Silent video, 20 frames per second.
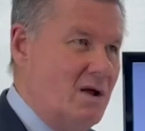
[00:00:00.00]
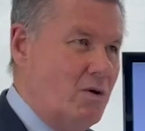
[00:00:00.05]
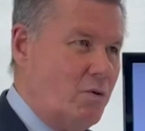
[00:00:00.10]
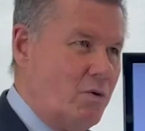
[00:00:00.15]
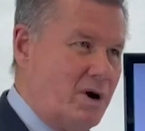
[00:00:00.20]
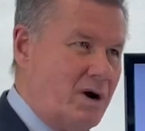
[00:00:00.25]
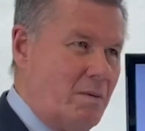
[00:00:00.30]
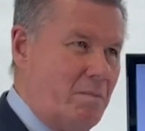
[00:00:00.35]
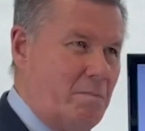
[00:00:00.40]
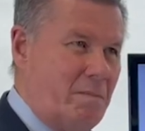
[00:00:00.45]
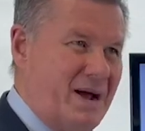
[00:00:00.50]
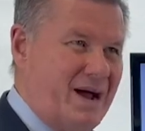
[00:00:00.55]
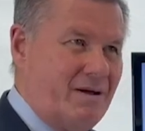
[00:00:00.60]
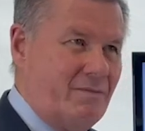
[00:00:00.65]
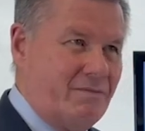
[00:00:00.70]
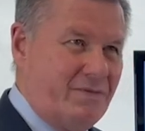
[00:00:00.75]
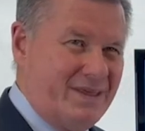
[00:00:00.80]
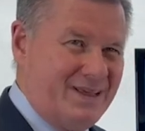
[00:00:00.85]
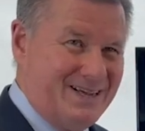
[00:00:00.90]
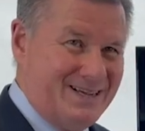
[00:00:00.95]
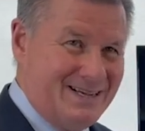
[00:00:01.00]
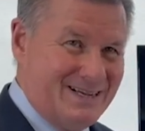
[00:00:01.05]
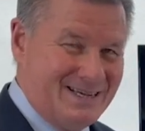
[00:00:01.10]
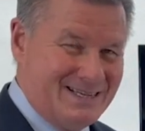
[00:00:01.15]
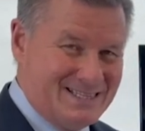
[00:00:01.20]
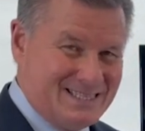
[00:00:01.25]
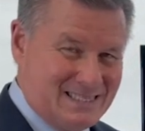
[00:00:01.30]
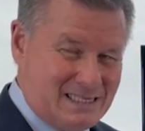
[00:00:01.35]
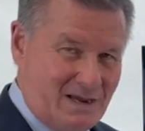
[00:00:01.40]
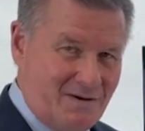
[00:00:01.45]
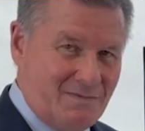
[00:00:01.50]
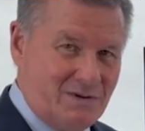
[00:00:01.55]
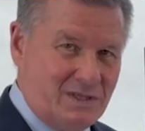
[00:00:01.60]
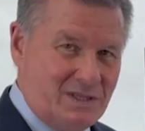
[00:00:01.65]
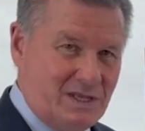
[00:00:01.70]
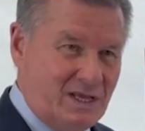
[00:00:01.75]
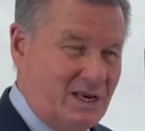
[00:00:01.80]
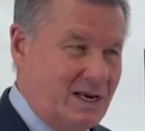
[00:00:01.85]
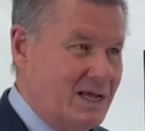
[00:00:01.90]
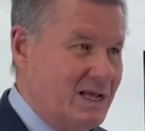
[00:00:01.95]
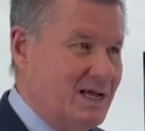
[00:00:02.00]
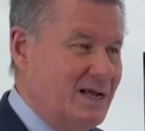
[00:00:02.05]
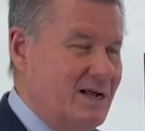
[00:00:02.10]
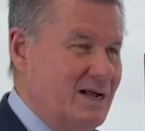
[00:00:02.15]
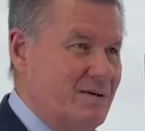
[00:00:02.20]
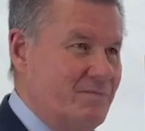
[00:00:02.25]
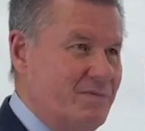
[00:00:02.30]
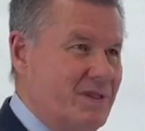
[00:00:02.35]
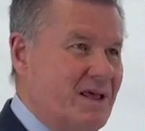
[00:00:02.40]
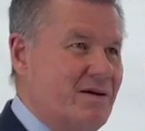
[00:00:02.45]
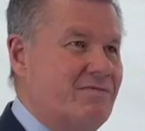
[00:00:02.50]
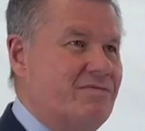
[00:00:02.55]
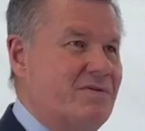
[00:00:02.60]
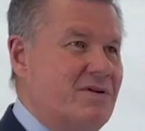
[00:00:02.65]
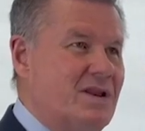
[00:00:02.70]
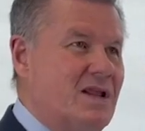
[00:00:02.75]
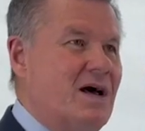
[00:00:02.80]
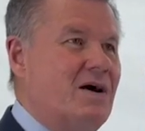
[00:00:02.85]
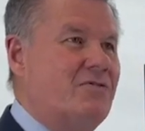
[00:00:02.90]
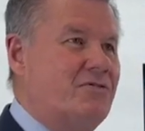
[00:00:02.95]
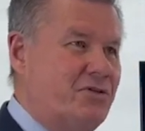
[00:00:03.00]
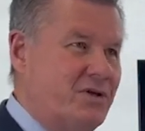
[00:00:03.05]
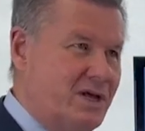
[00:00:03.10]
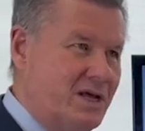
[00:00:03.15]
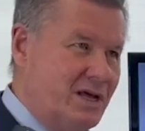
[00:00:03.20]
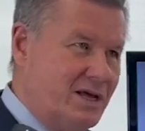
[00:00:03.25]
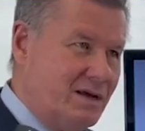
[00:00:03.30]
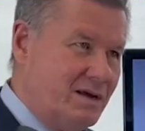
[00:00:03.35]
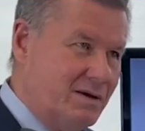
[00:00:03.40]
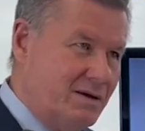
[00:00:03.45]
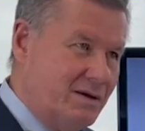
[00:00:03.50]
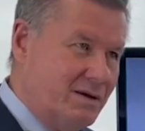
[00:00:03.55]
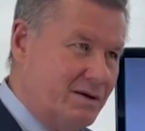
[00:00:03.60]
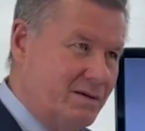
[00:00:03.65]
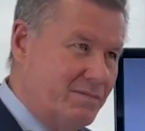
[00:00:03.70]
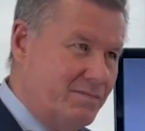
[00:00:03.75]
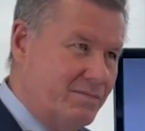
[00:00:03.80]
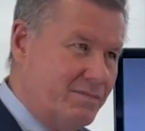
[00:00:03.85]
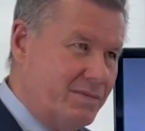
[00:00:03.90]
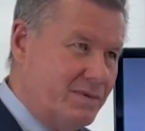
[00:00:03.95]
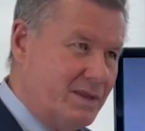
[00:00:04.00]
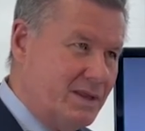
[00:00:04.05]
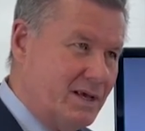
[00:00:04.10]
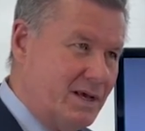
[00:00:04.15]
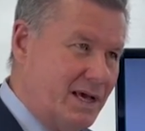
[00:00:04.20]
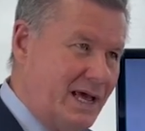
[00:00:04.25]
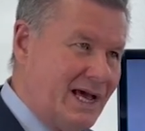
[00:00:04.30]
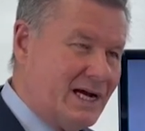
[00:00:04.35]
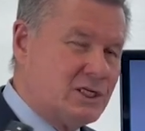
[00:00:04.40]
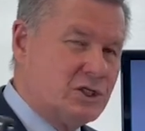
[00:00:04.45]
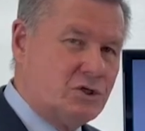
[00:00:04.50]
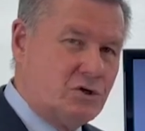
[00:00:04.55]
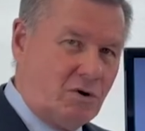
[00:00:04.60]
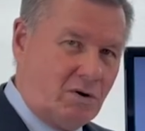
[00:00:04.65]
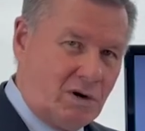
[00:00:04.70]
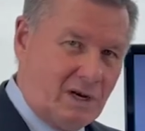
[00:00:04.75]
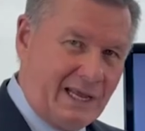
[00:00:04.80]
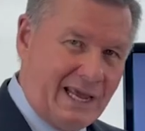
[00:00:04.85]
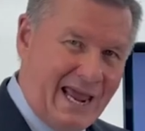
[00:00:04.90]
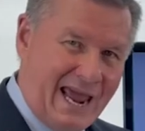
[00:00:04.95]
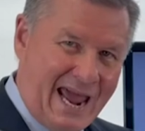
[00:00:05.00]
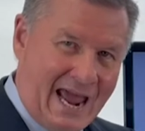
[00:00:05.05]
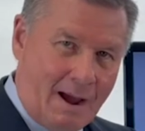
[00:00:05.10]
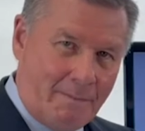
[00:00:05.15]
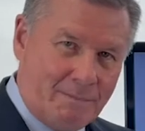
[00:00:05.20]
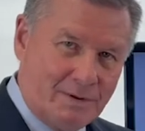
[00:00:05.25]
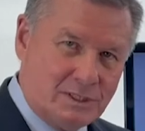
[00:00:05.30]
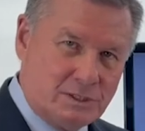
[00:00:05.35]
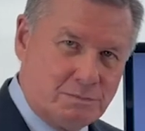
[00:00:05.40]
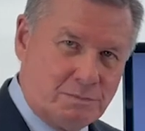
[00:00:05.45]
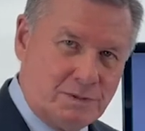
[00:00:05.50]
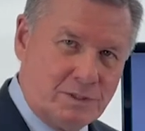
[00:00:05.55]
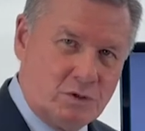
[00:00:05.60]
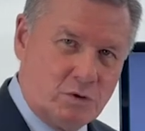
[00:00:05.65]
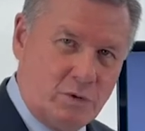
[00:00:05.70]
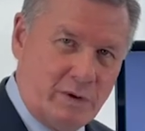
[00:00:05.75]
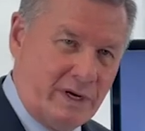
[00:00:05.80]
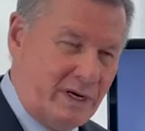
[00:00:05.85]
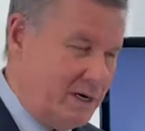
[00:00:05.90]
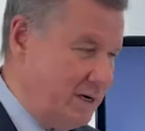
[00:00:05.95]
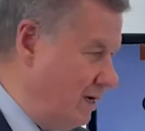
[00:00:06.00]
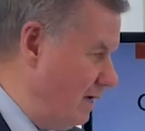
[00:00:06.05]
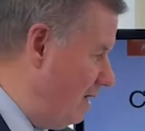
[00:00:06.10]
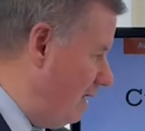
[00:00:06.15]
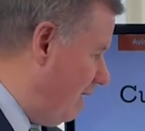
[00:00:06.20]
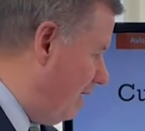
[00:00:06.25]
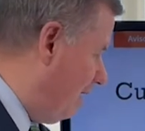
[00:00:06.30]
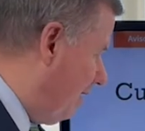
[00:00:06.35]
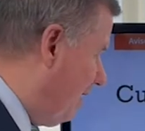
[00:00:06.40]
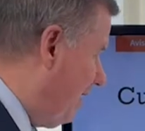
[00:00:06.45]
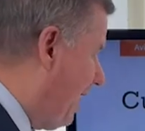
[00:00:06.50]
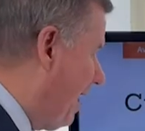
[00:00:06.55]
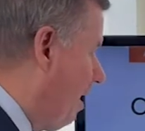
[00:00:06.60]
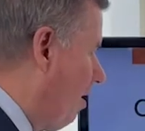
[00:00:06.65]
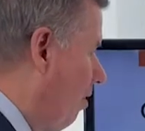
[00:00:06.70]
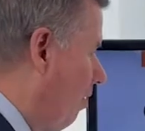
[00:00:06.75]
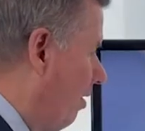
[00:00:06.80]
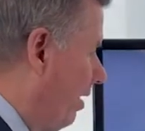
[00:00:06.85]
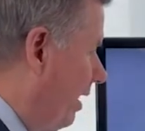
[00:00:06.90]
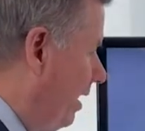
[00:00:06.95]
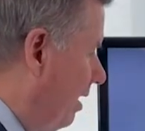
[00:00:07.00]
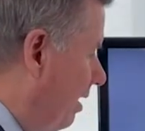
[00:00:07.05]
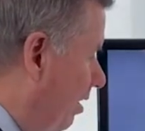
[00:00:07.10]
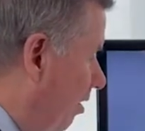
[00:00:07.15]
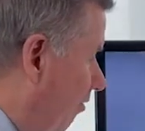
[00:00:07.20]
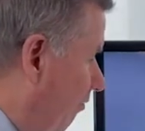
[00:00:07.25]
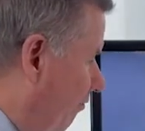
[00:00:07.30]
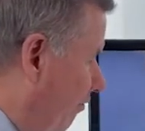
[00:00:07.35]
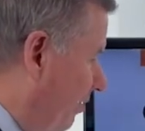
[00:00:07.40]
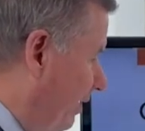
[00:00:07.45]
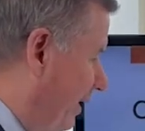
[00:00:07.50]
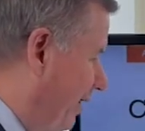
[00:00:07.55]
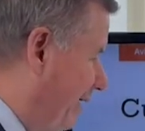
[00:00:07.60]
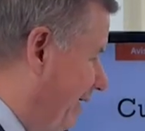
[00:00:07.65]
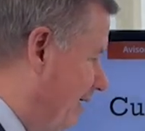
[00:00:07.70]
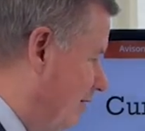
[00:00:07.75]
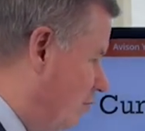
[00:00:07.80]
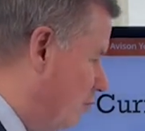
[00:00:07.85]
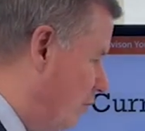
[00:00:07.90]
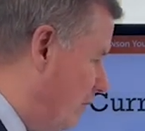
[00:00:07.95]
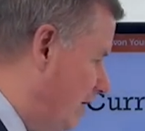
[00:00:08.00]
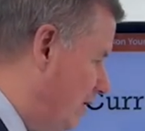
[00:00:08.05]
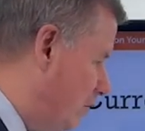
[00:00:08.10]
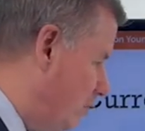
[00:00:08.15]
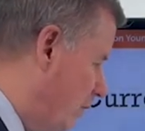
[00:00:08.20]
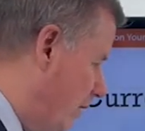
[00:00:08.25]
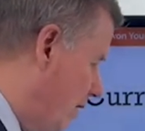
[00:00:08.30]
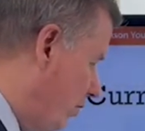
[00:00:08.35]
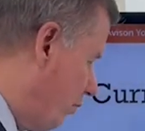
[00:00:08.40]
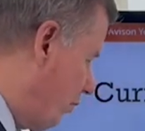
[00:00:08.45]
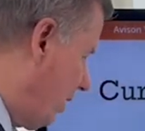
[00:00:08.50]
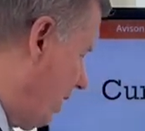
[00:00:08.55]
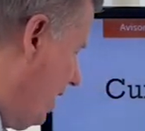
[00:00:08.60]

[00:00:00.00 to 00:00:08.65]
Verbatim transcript: We're in about the seventh inning. If nothing externally happens between now and hopefully in 2023.